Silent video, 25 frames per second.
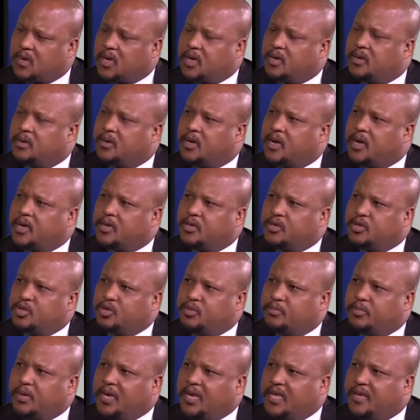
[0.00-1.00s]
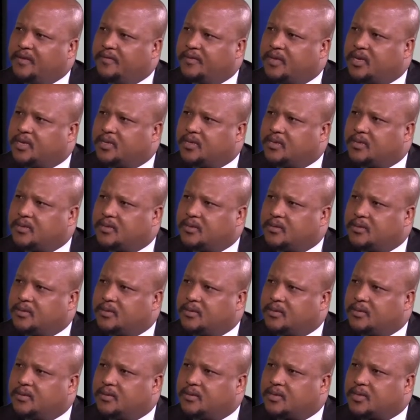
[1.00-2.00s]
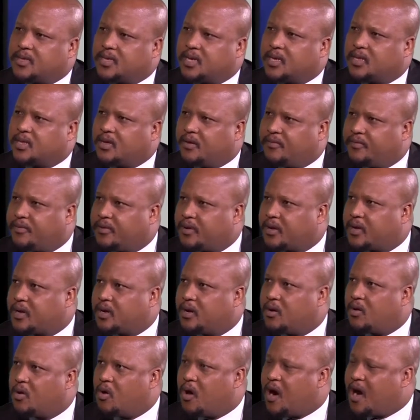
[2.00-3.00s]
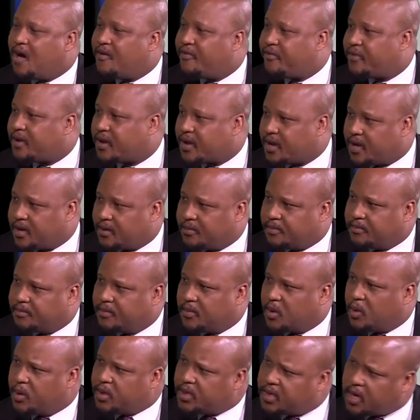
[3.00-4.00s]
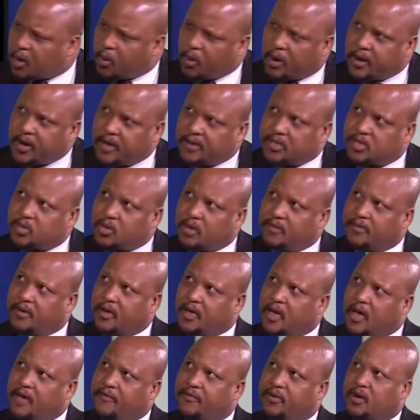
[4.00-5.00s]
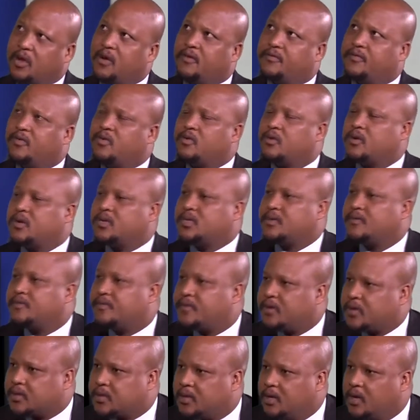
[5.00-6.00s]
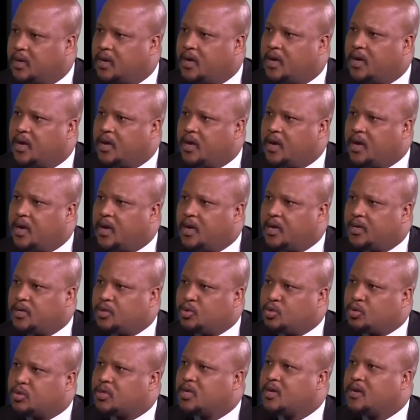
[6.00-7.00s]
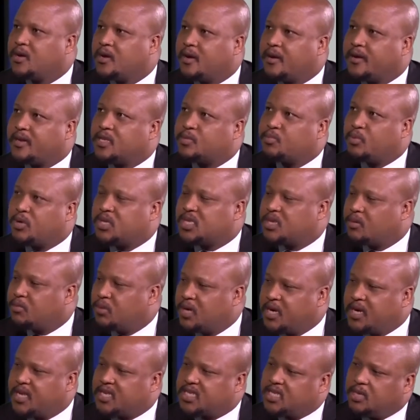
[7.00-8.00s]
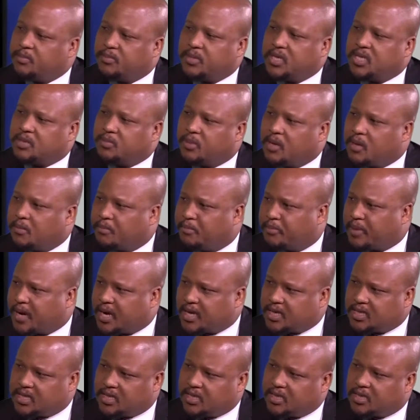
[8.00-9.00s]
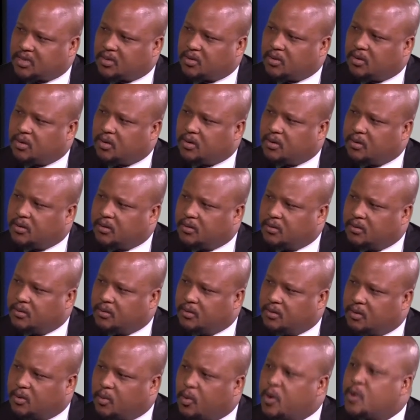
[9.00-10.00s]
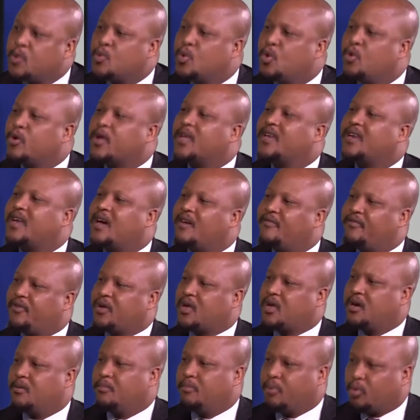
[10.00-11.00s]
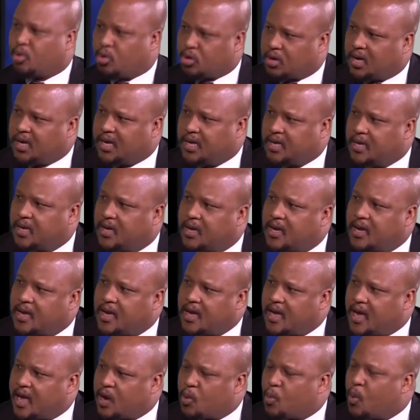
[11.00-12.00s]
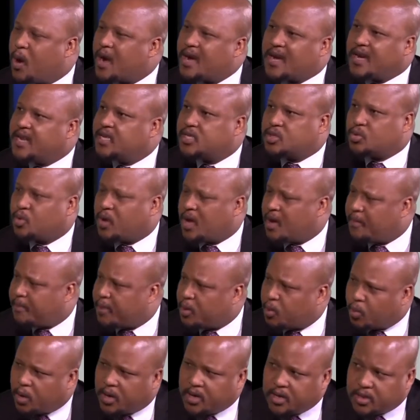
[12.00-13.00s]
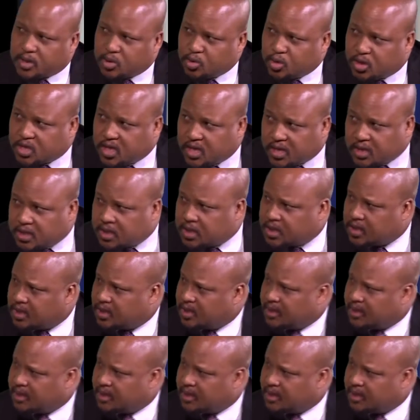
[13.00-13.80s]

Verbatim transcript: And and do you believe that South Africa or Africa, one, one has to have an Africa focus, in fact. -hmm do you think responsible leadership is being practiced on when we look at Africa broadly and what needs to happen, what needs to change?